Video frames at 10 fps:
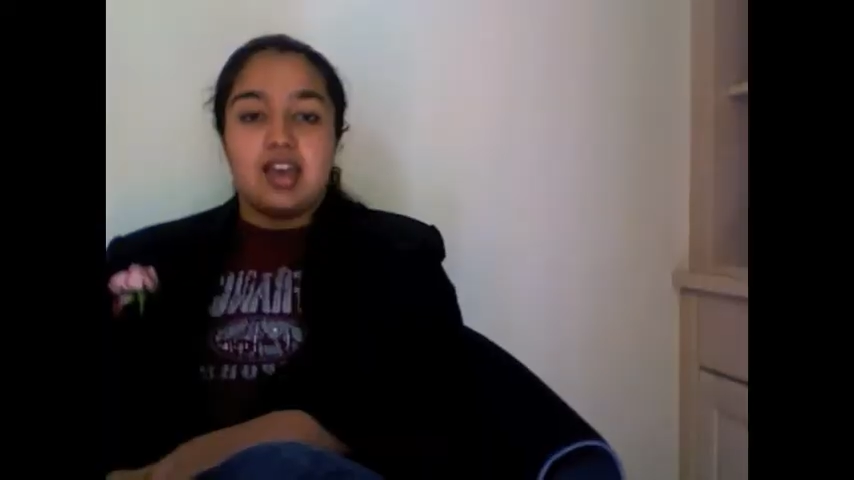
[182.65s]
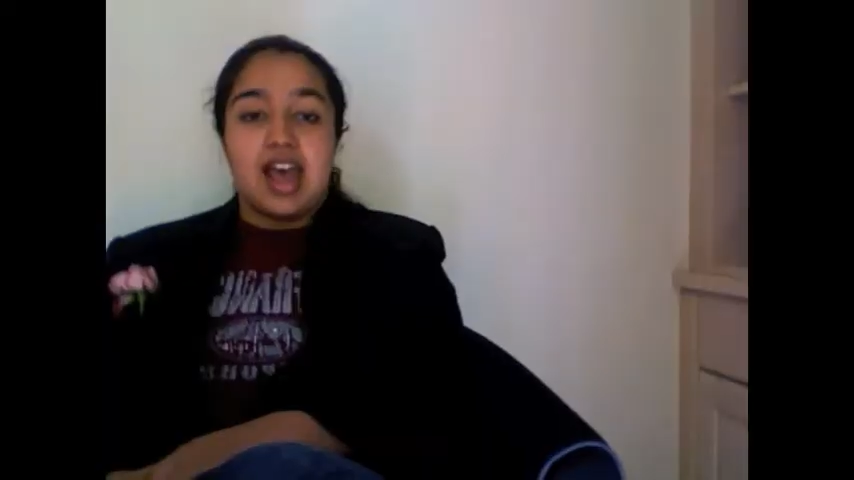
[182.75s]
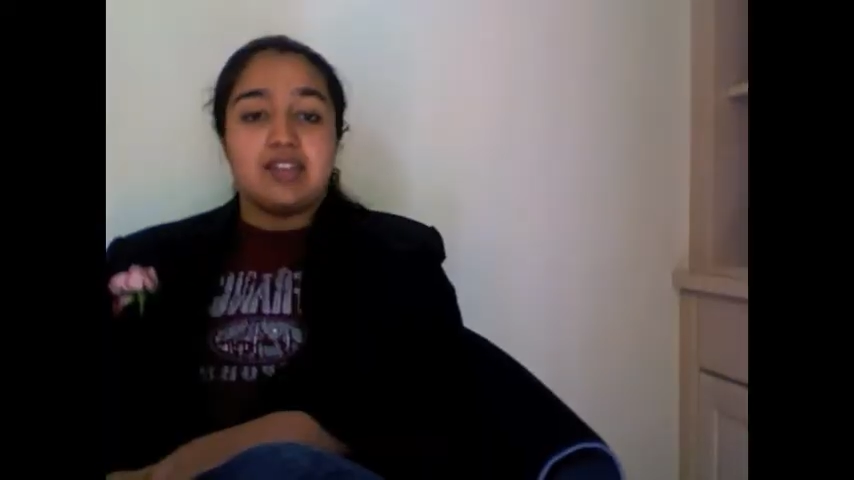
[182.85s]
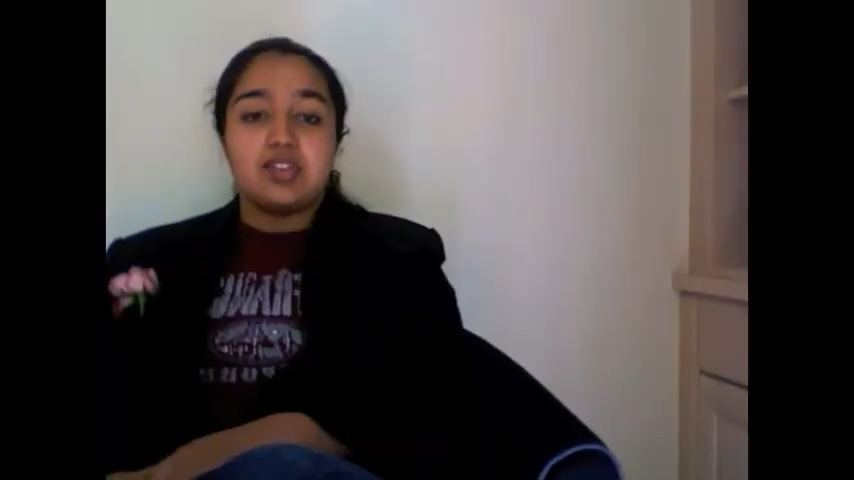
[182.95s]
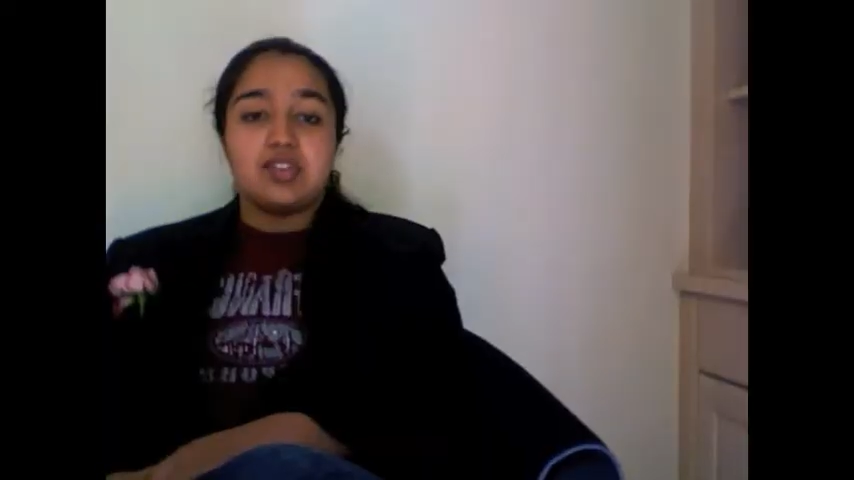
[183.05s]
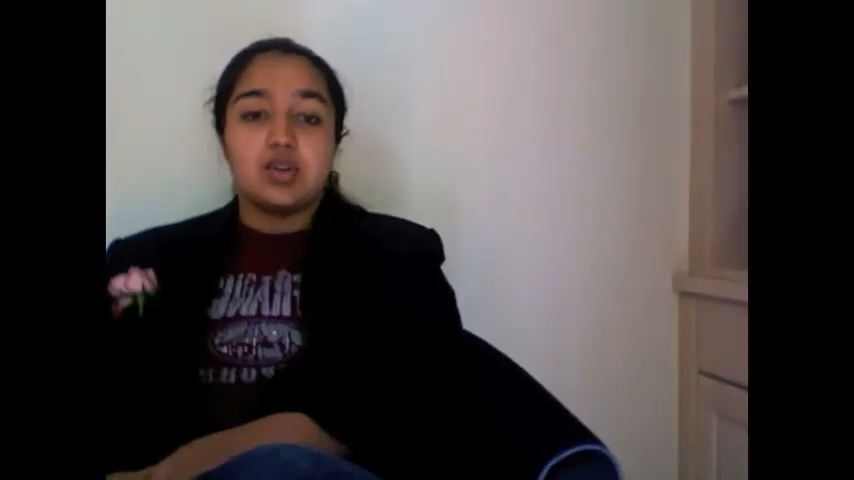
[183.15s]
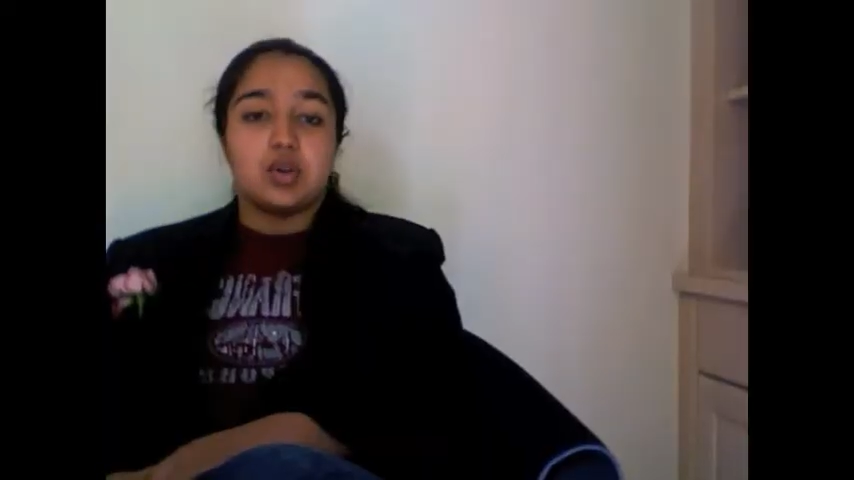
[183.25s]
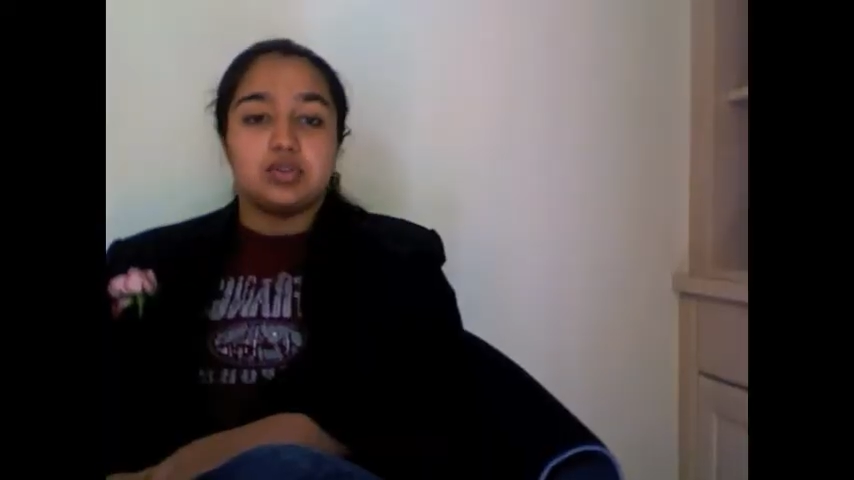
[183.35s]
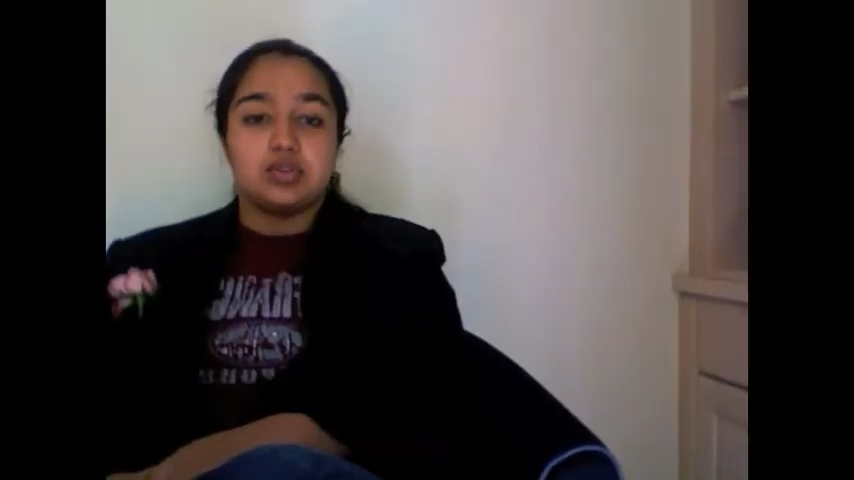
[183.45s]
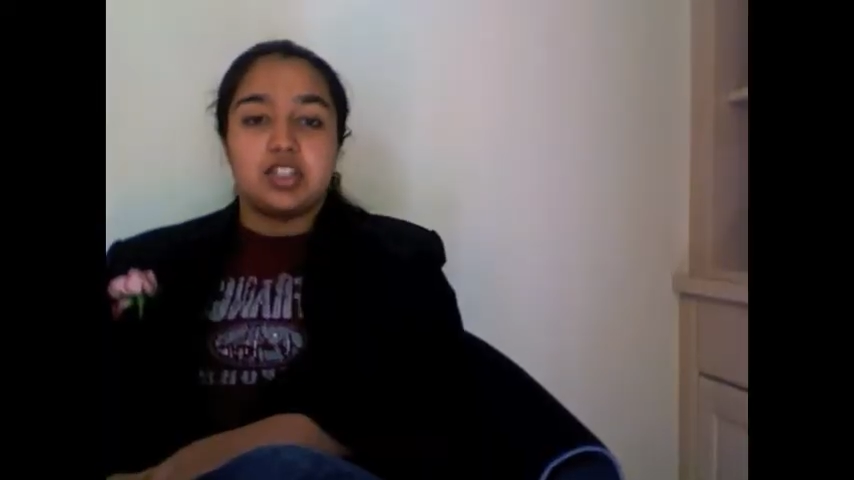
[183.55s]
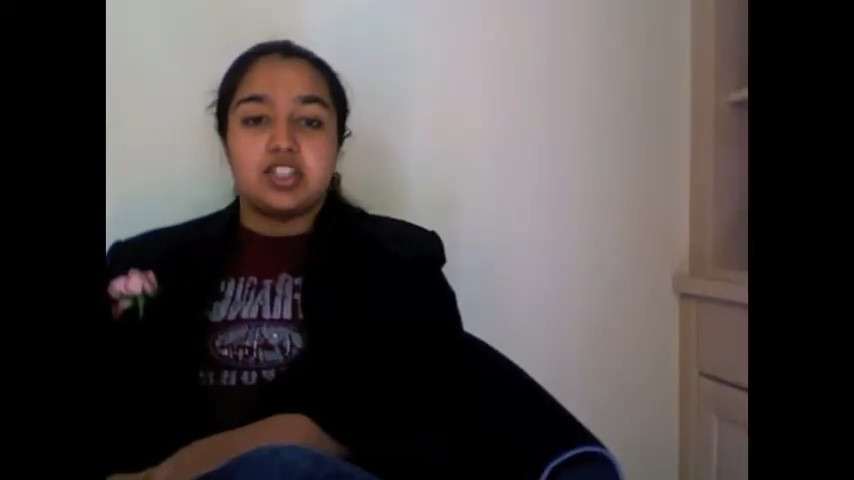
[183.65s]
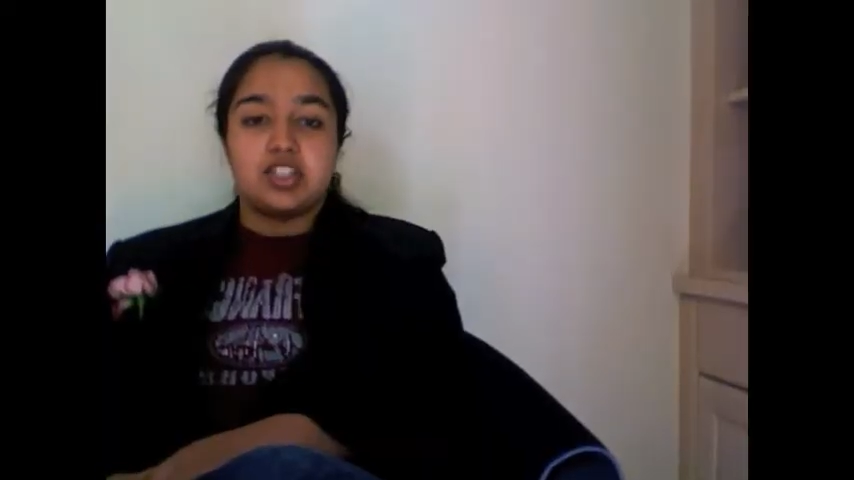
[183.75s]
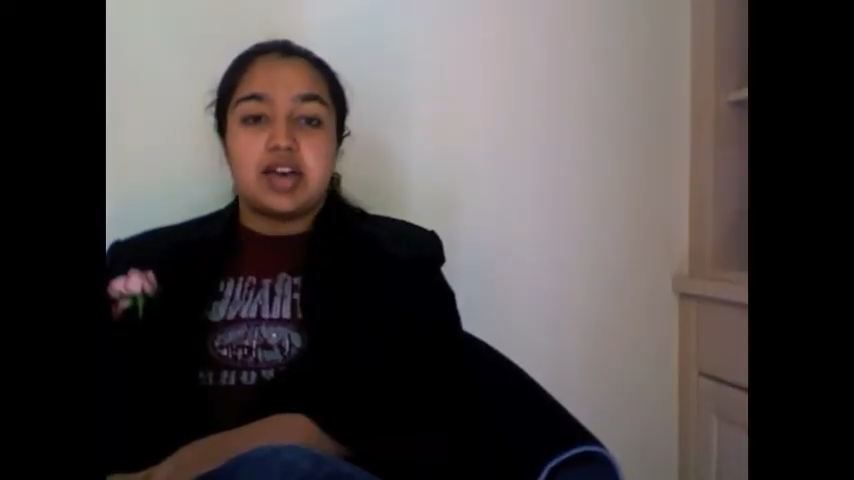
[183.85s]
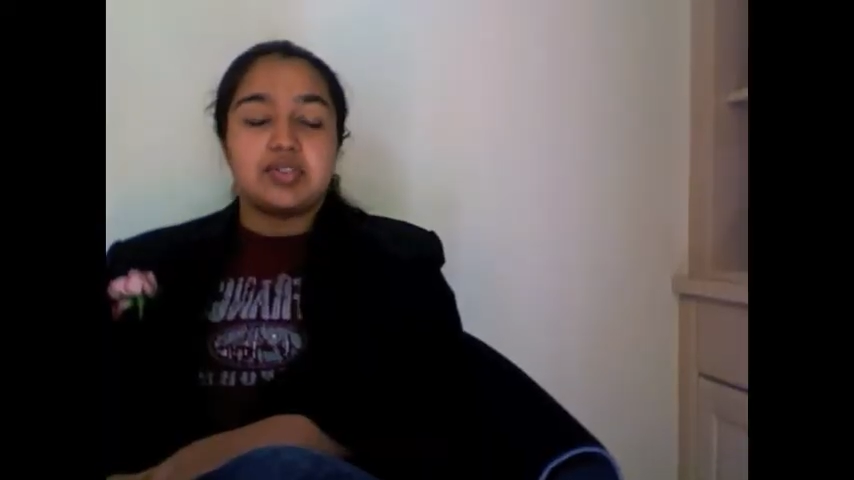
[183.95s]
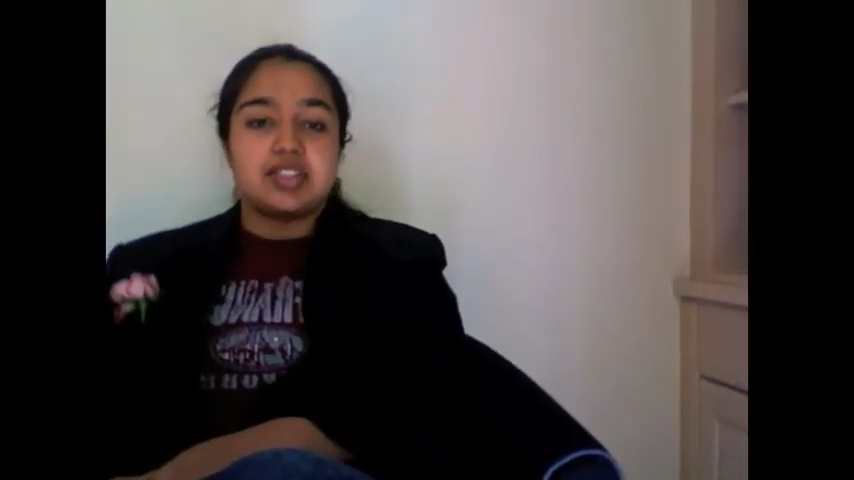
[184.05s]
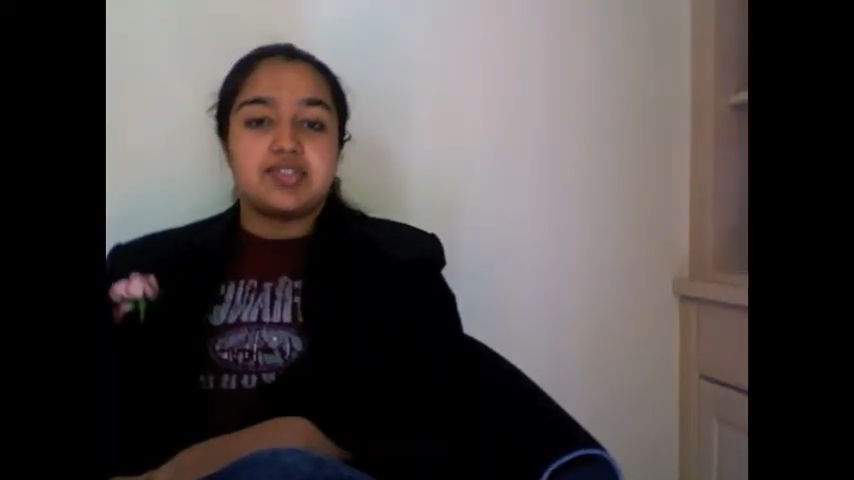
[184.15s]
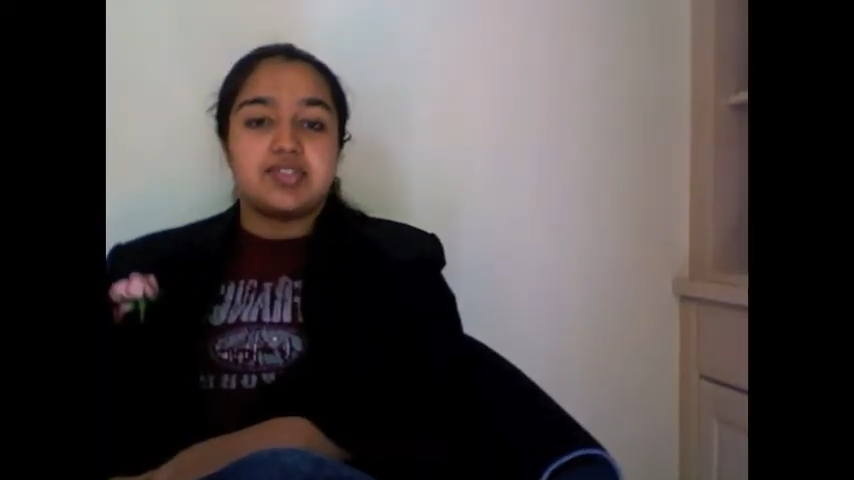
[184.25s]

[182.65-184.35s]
After the gold rush, thousands of